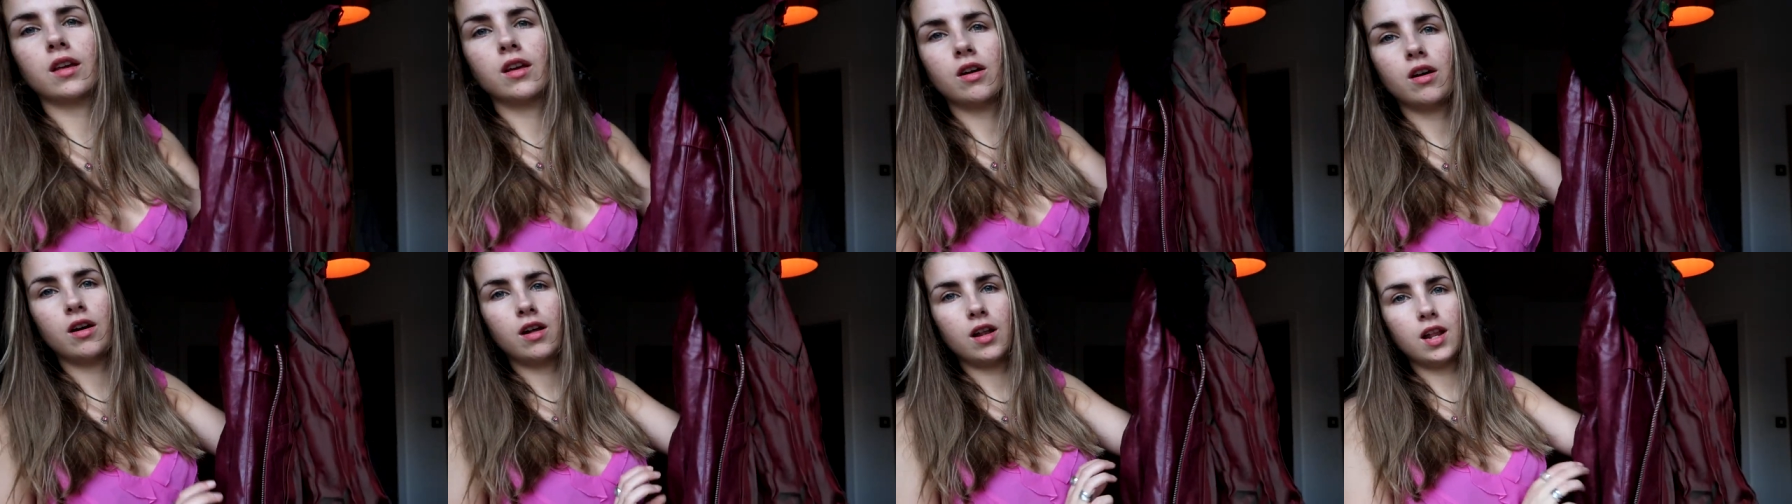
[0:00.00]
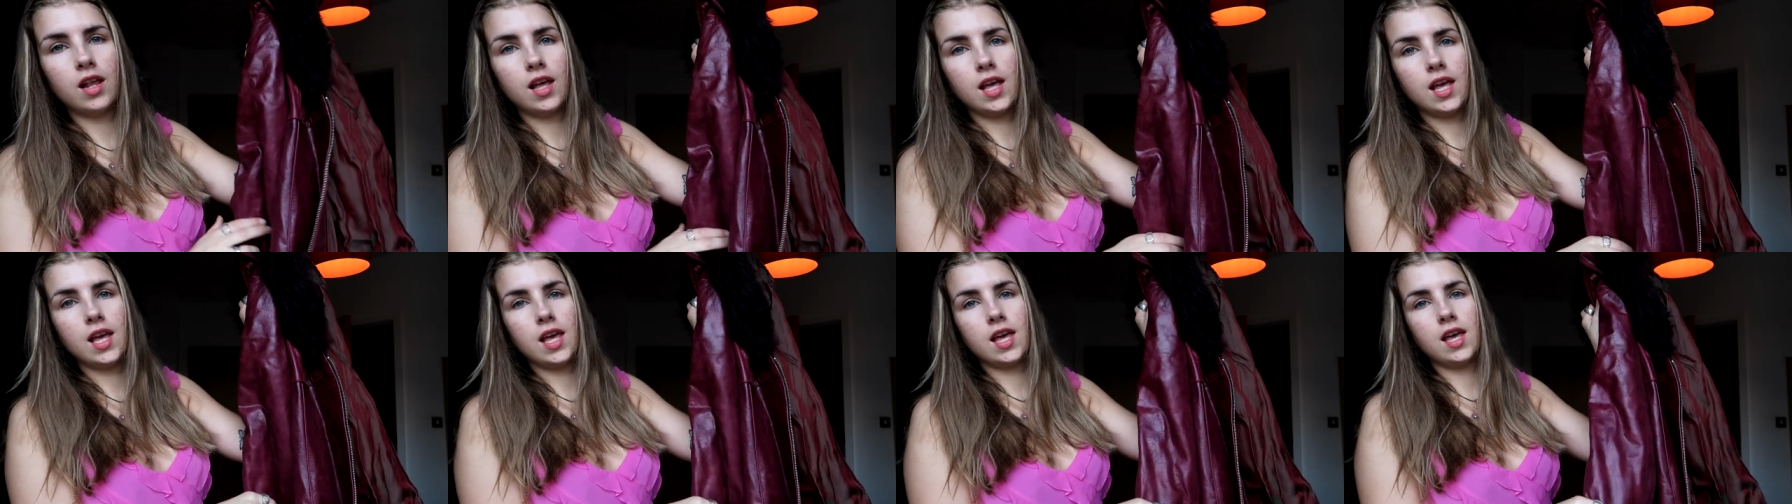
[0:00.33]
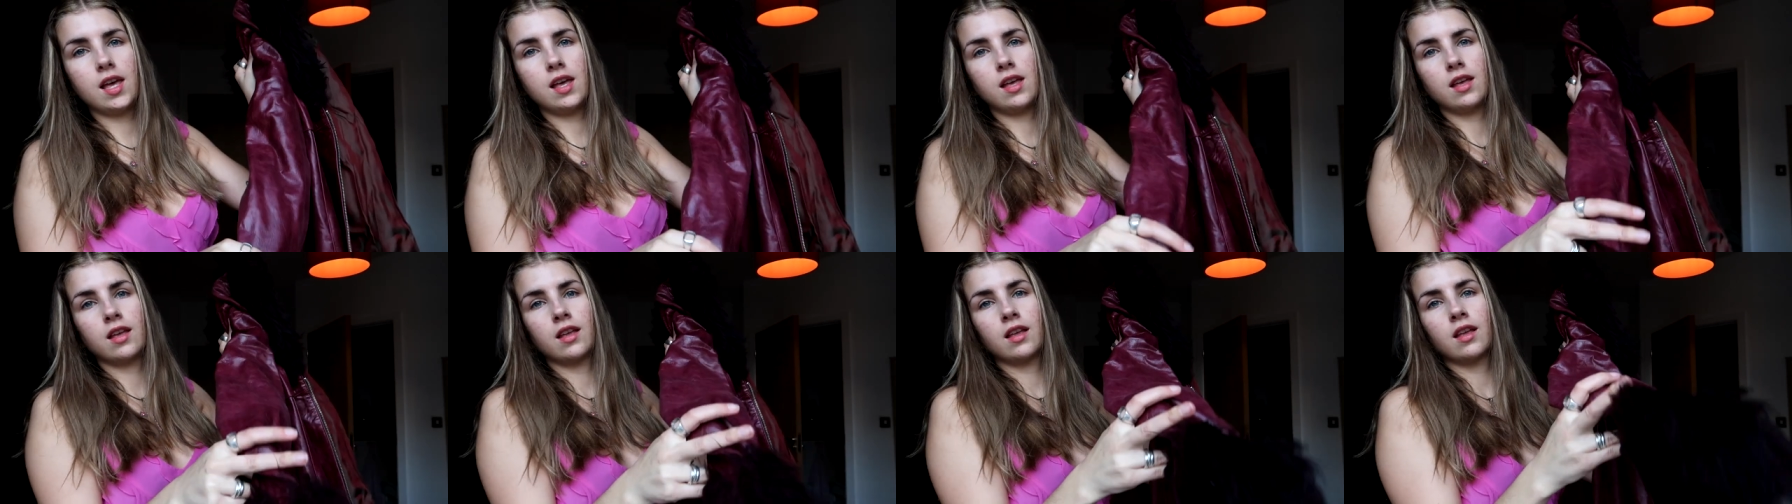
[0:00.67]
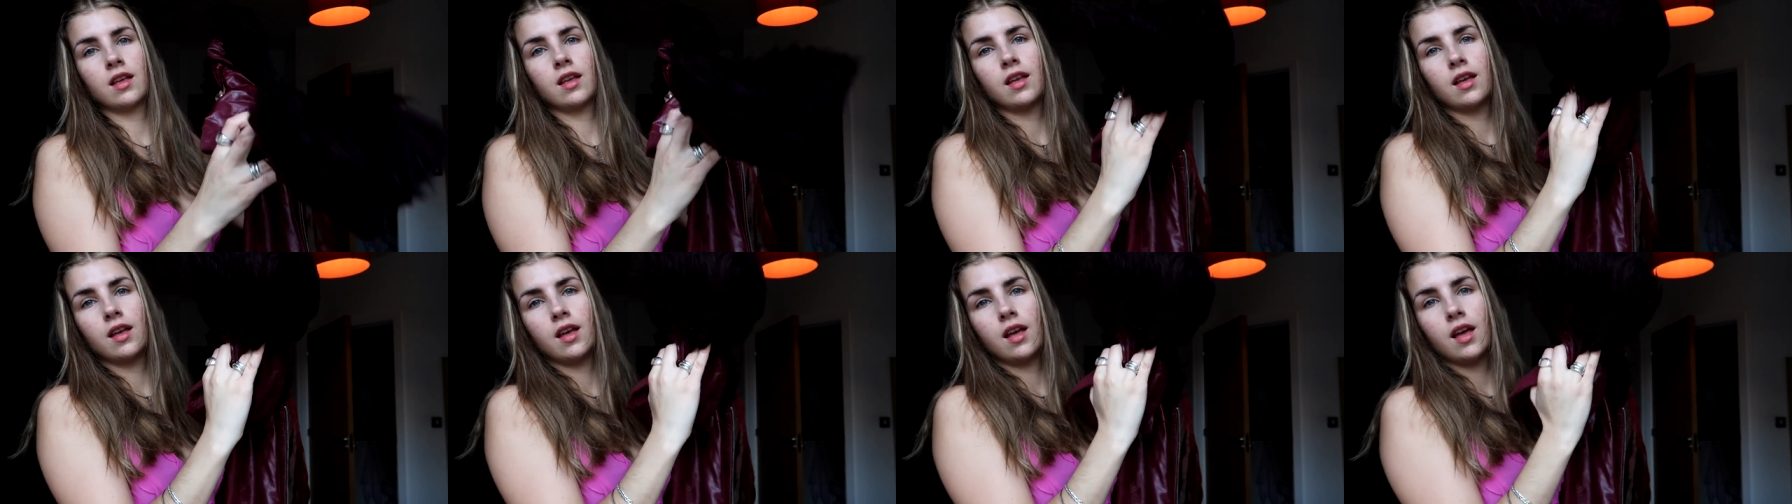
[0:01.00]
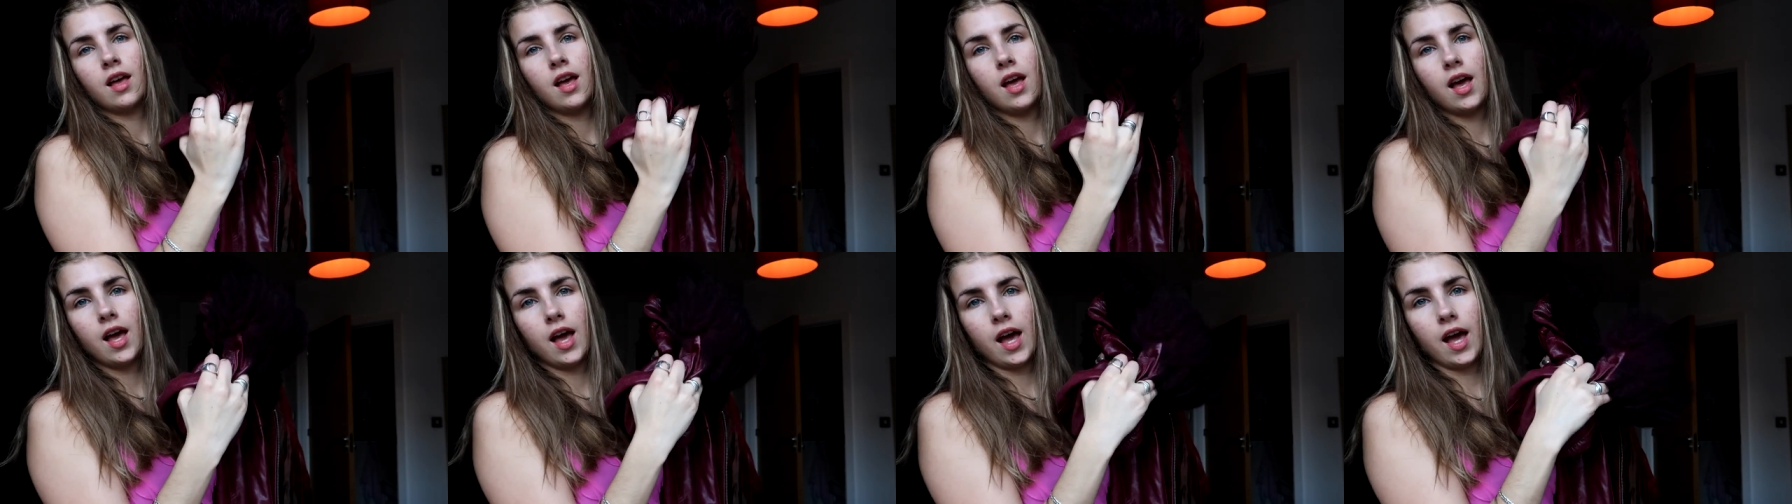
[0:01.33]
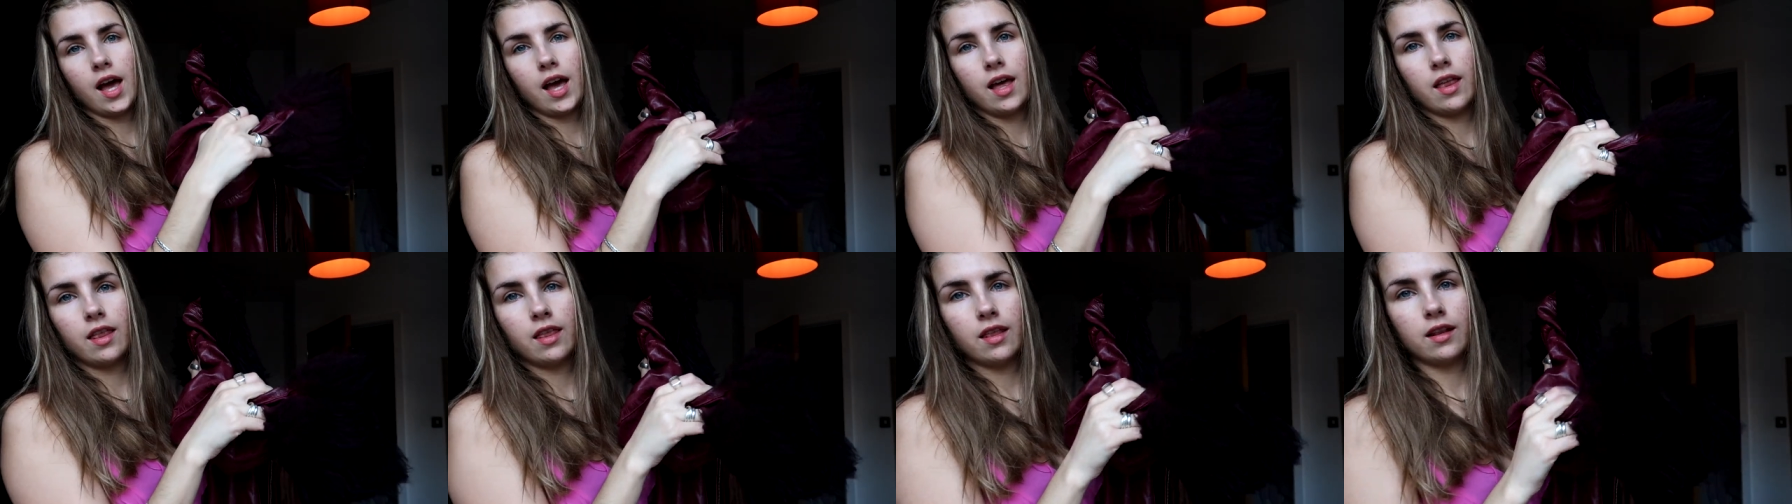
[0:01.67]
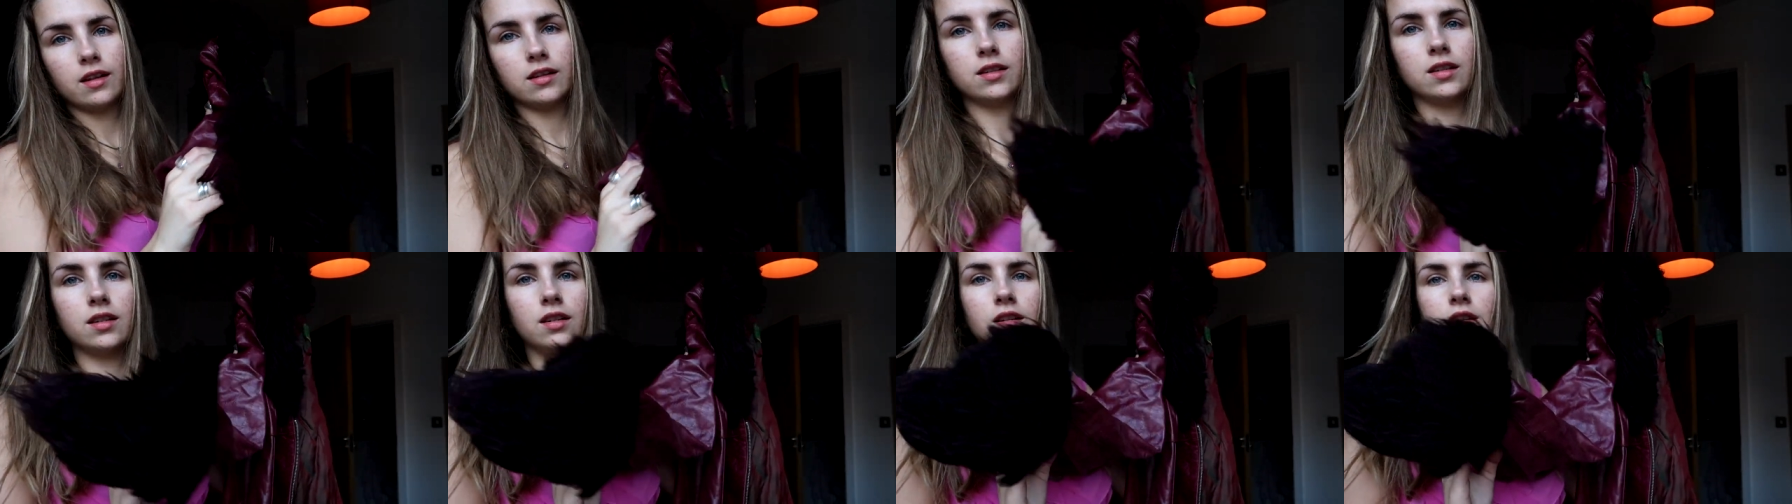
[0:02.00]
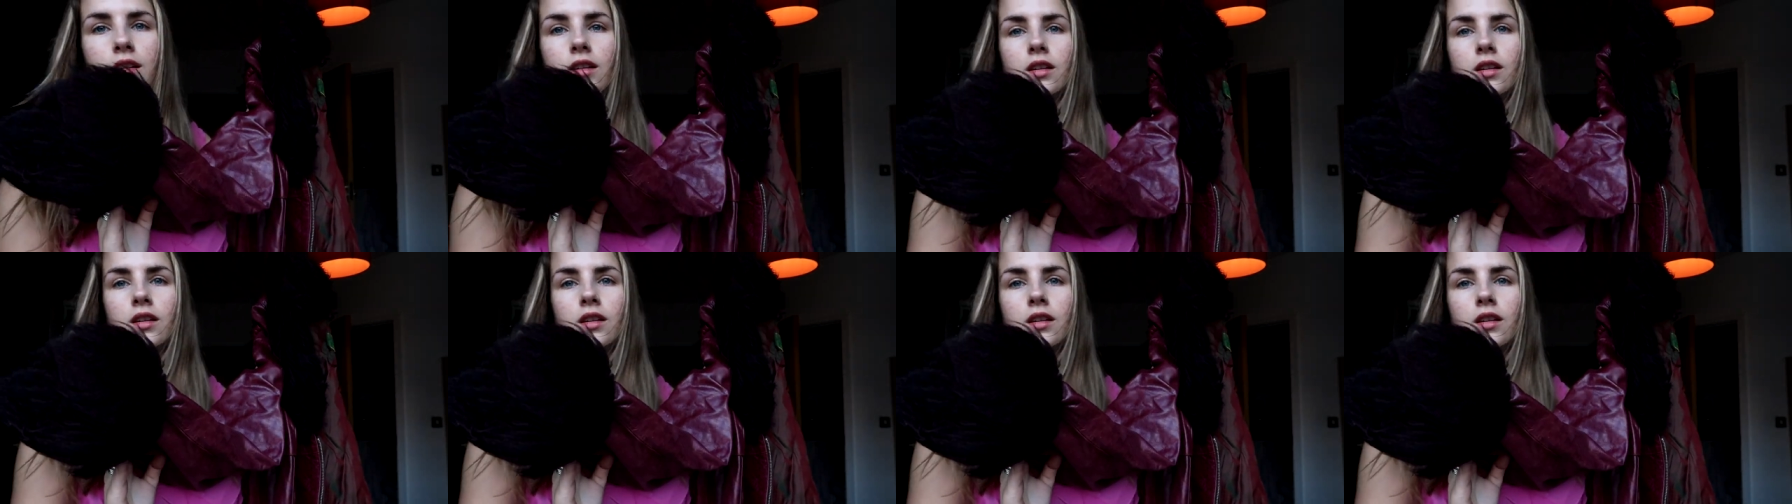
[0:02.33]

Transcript: collar and